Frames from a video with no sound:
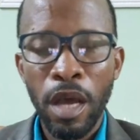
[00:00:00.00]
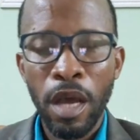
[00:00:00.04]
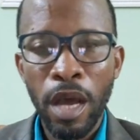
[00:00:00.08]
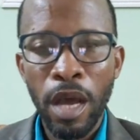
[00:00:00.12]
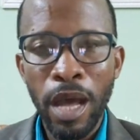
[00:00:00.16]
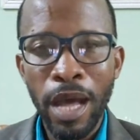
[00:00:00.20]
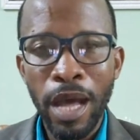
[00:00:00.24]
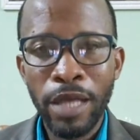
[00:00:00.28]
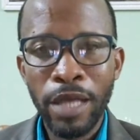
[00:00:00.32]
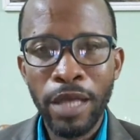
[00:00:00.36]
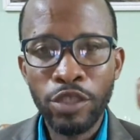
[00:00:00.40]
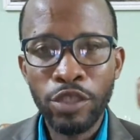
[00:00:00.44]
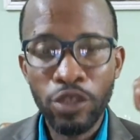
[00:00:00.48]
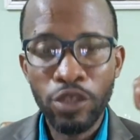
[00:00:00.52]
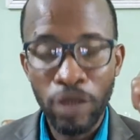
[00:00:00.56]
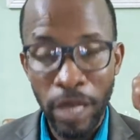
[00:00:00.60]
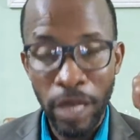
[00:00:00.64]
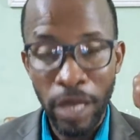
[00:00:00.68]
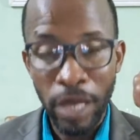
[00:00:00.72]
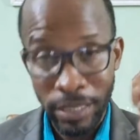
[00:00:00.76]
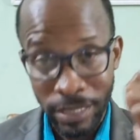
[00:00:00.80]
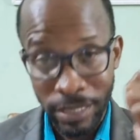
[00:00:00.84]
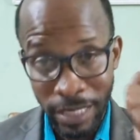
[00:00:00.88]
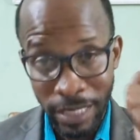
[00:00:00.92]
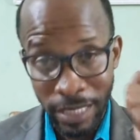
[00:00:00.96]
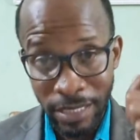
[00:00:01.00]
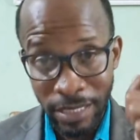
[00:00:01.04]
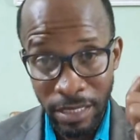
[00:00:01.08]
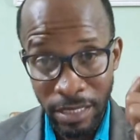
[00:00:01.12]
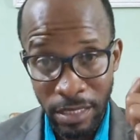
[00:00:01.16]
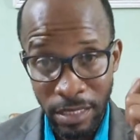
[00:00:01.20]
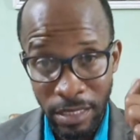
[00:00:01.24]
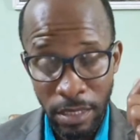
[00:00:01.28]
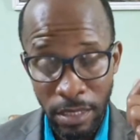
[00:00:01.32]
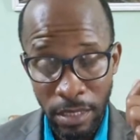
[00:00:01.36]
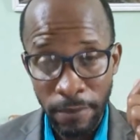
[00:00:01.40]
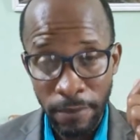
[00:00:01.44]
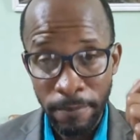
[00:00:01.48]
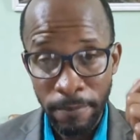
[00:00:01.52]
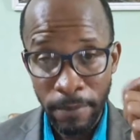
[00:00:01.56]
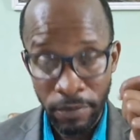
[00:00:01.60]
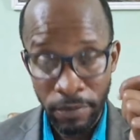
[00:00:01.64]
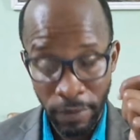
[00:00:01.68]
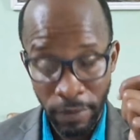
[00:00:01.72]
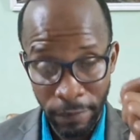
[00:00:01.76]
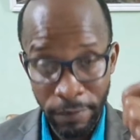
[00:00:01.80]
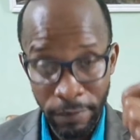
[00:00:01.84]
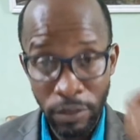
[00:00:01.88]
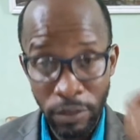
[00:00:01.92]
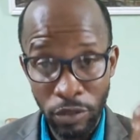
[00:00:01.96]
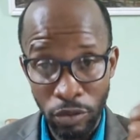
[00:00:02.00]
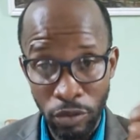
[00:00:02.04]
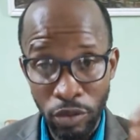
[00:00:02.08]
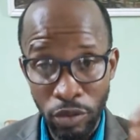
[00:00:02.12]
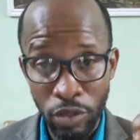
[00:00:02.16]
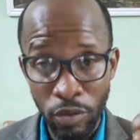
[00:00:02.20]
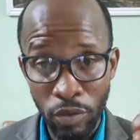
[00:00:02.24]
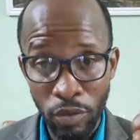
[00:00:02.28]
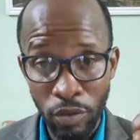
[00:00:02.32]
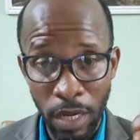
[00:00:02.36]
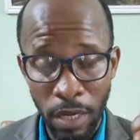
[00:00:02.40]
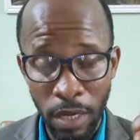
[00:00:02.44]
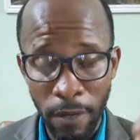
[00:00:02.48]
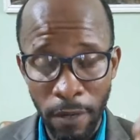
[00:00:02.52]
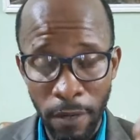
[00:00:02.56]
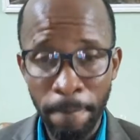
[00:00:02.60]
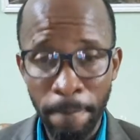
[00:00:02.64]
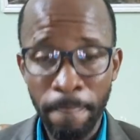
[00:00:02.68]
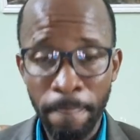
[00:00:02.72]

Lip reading: And your identity, in reference to who you are,